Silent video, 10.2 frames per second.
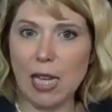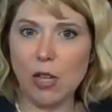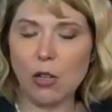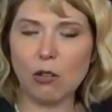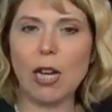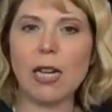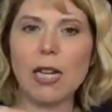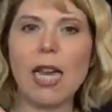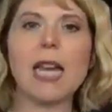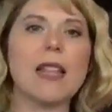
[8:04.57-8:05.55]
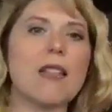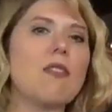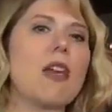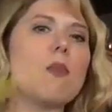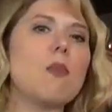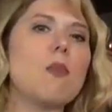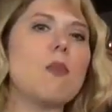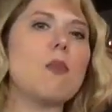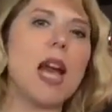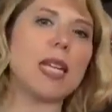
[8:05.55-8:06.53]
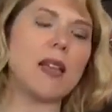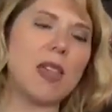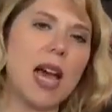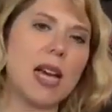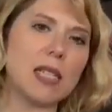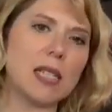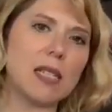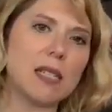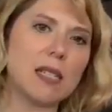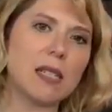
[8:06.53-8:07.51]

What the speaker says: you're indicating that they would not get that.